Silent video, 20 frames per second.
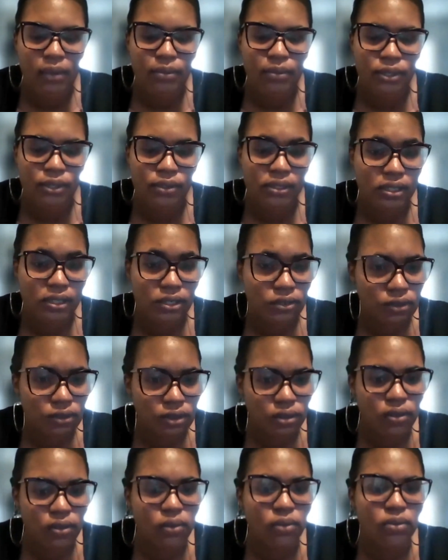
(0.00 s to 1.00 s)
So still
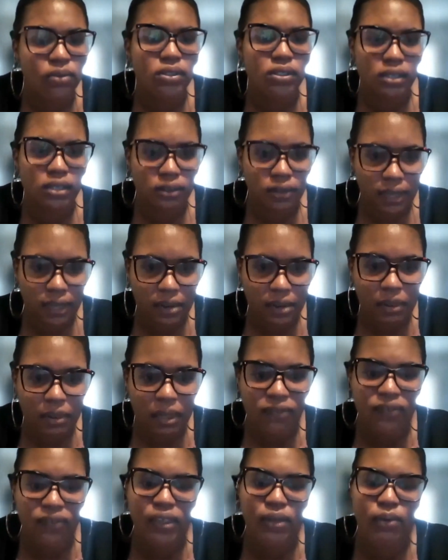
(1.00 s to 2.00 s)
new, still getting
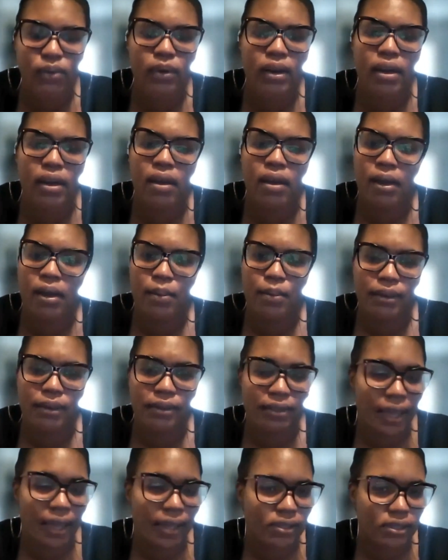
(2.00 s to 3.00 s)
my feet wet,
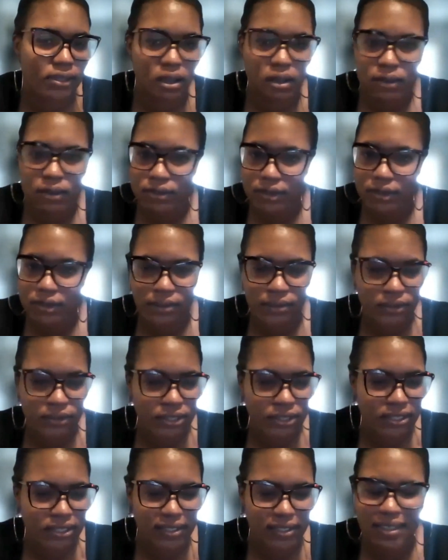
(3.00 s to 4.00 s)
but that's also
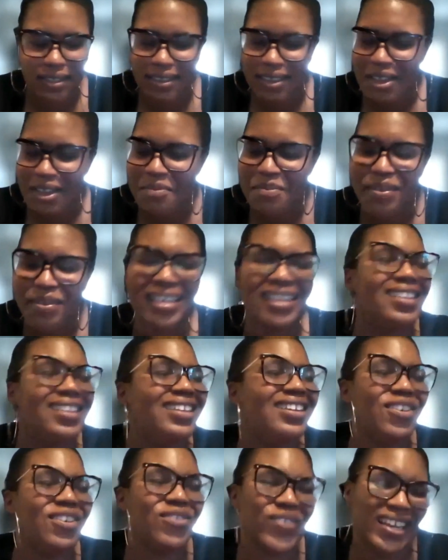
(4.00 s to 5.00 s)
just
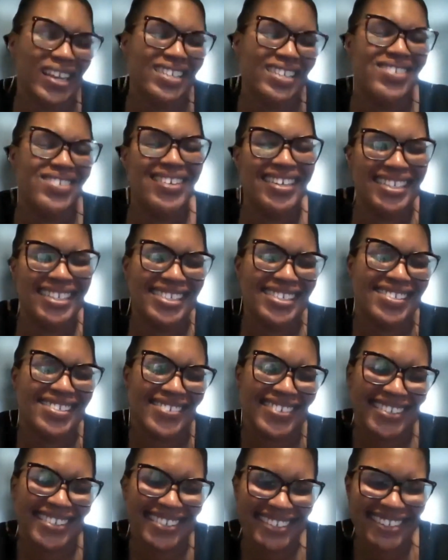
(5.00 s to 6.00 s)
completely different experience
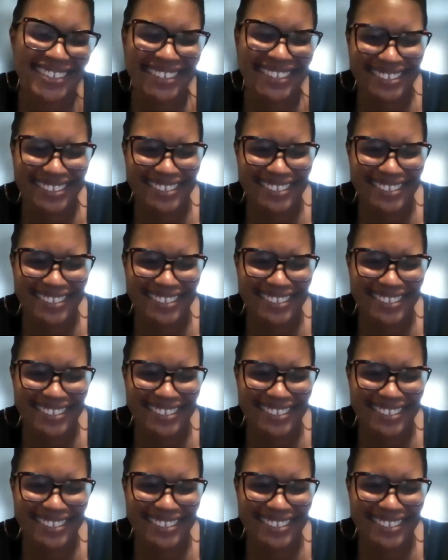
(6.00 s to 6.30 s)
as well.